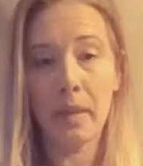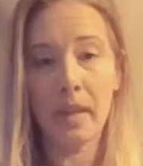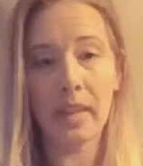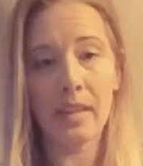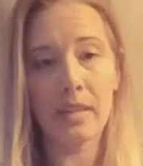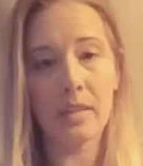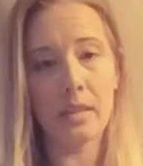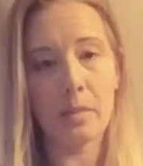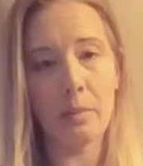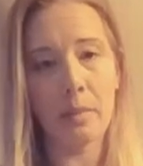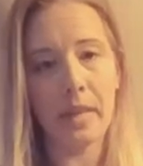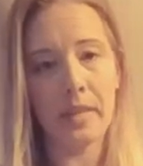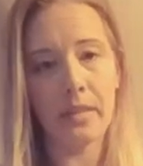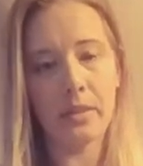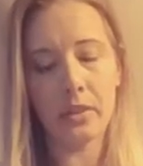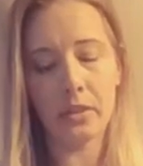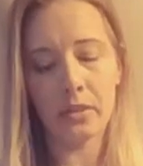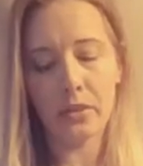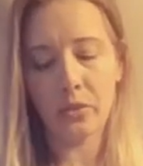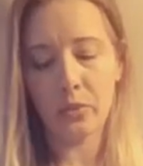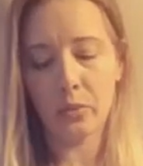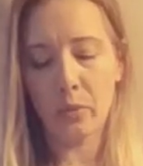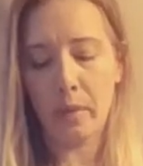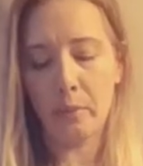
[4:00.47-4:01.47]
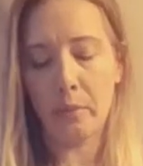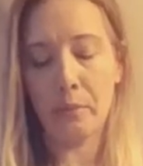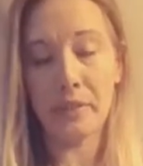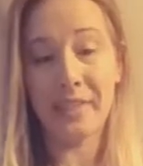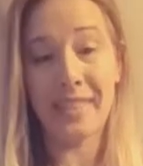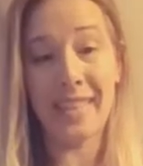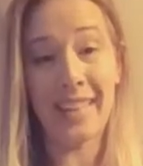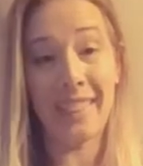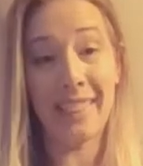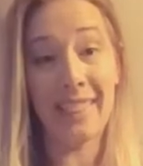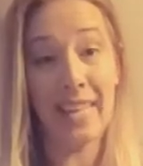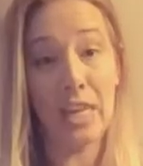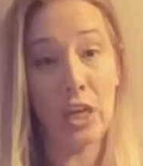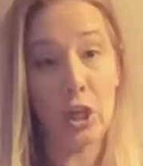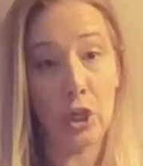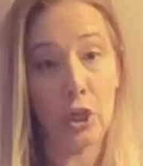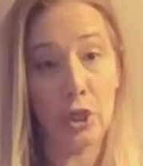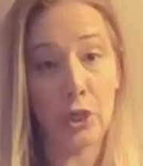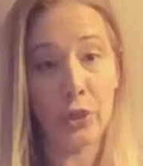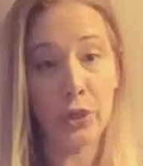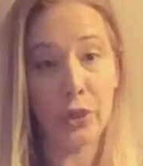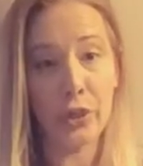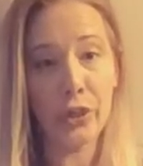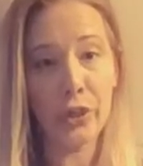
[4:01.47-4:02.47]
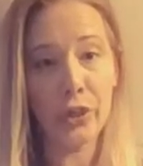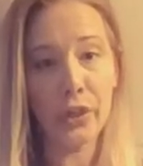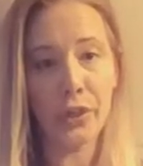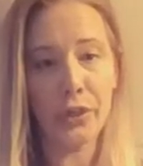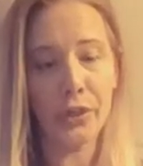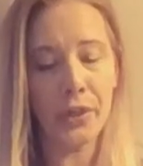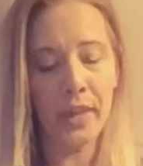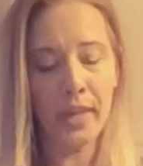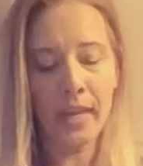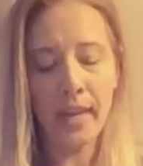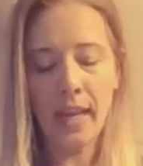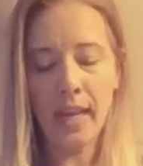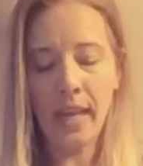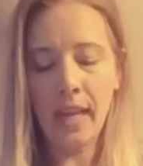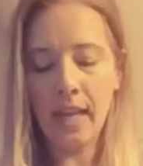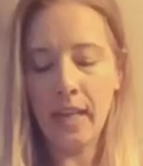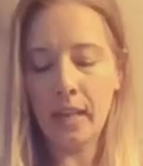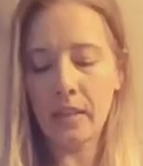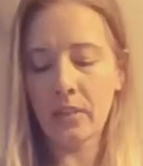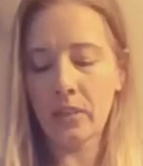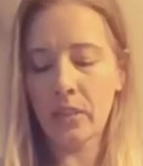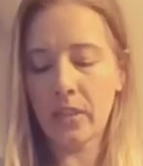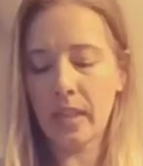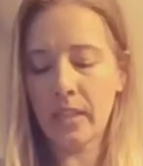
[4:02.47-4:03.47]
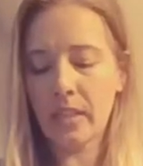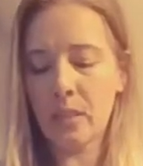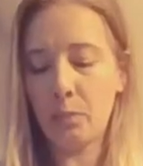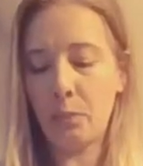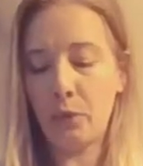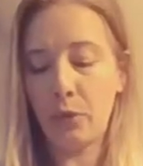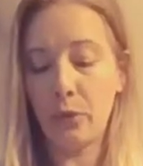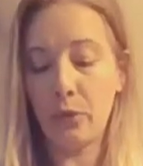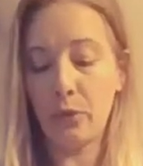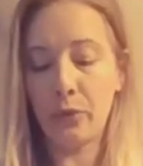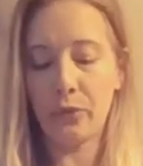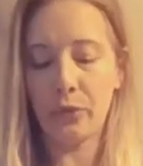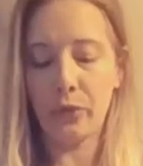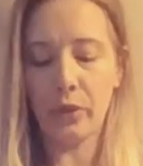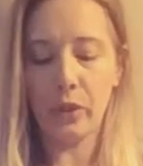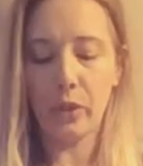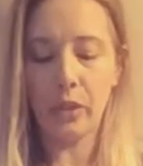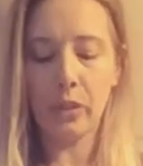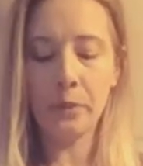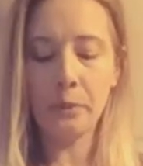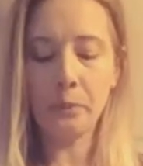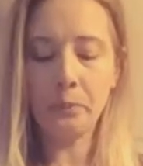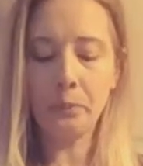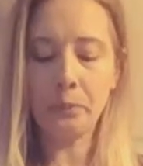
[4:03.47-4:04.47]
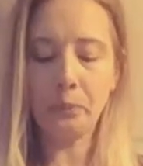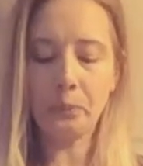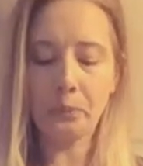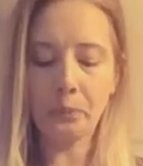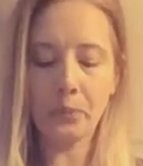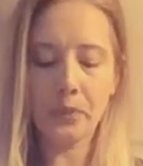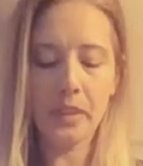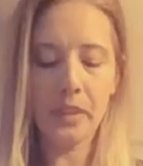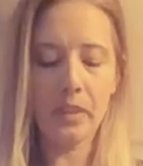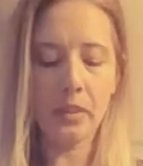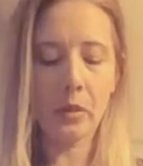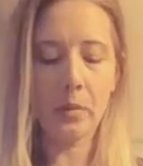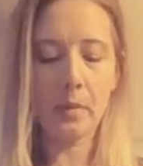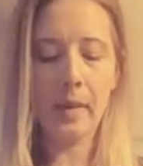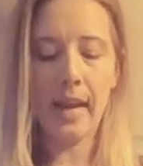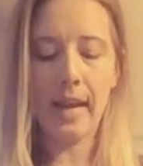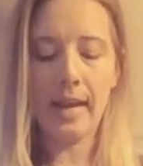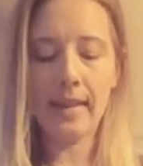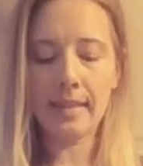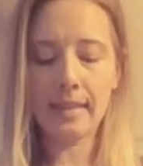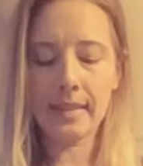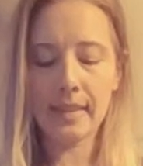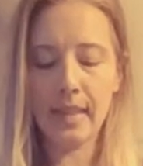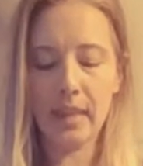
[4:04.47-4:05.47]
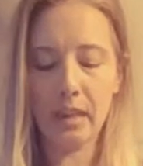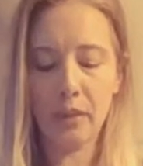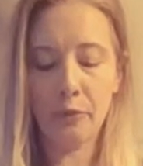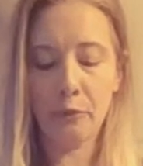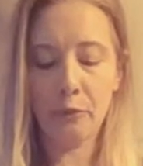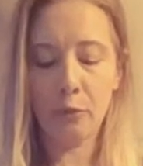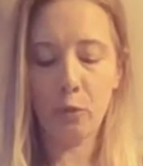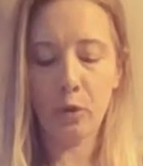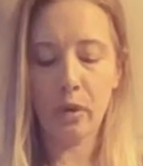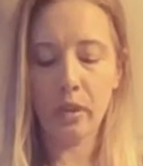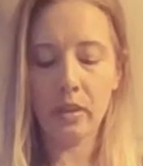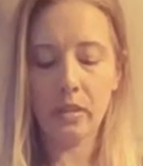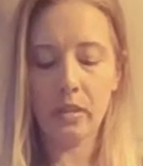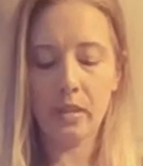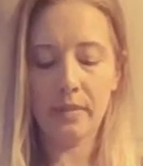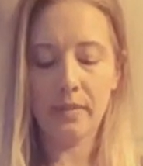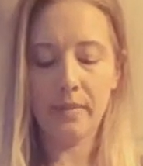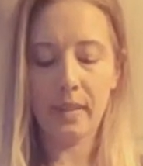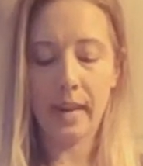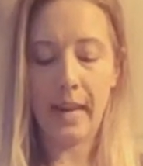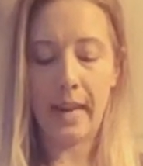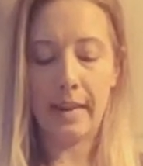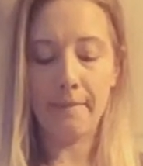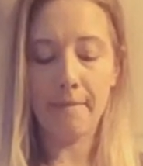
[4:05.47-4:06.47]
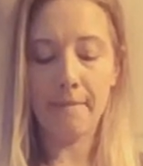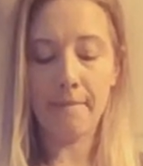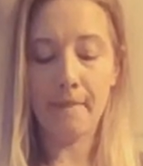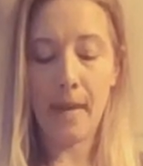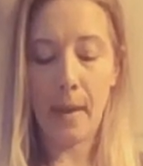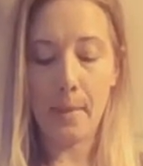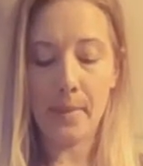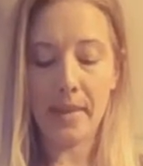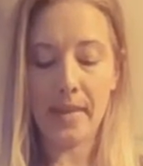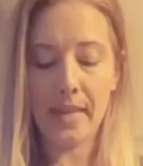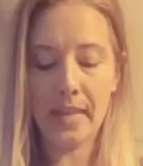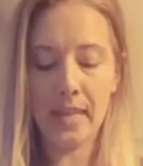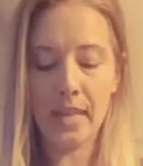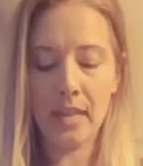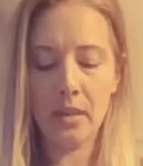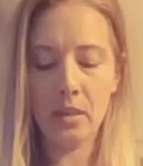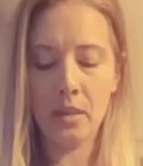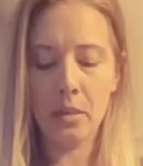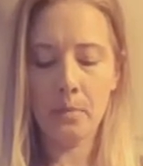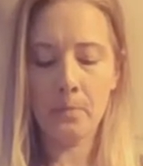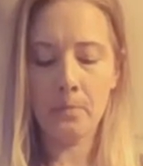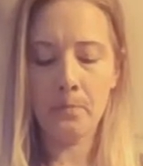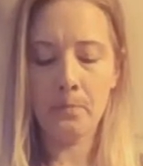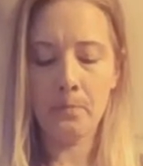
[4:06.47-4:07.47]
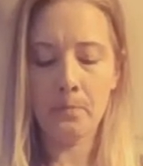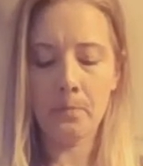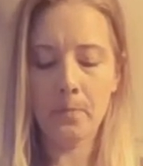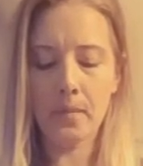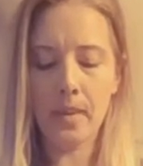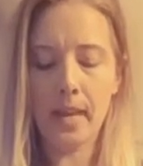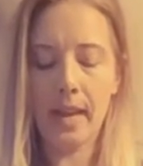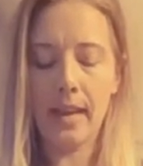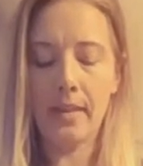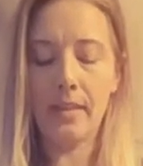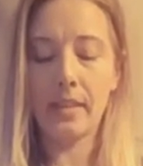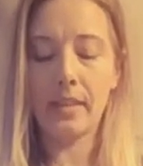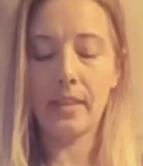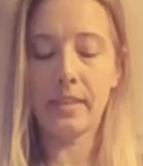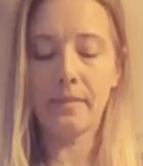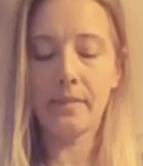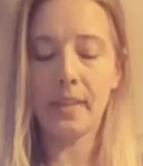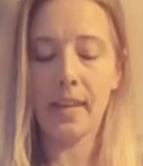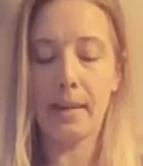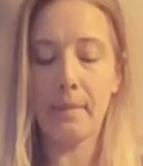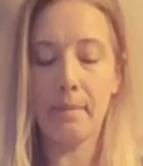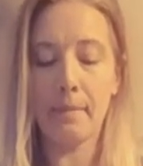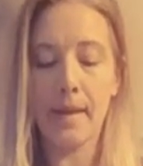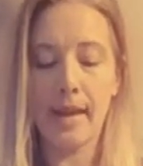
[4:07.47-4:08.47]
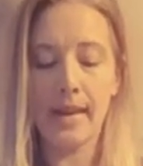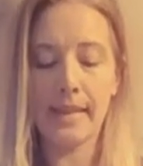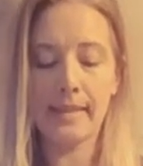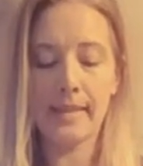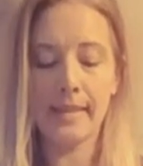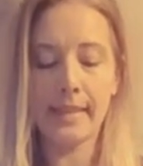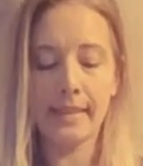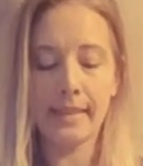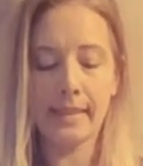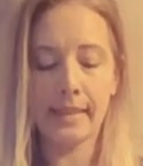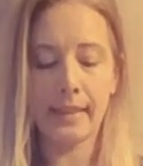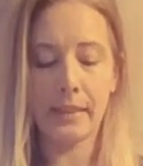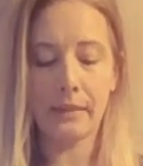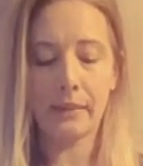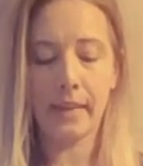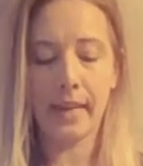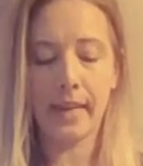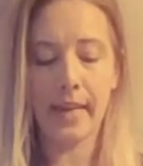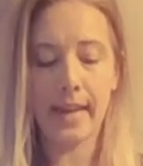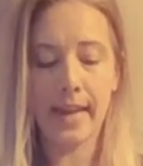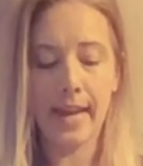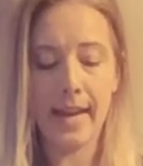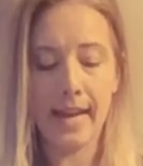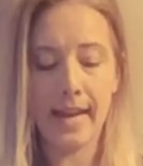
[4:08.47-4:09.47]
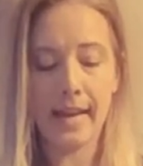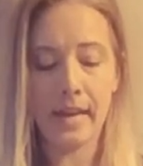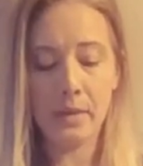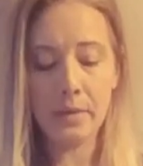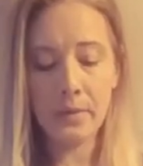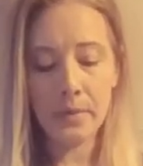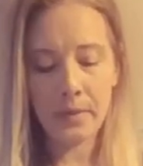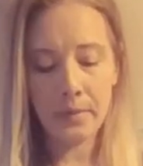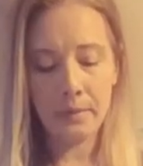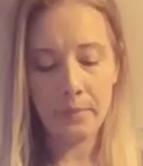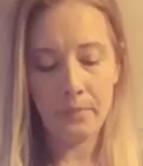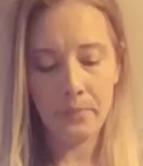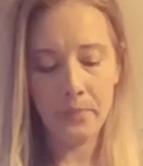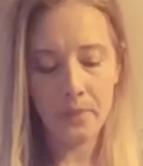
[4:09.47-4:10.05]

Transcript: because the pentacles represent the earth. So that's beautiful. So I'm asking for the divine feminine and the divine masculine right now.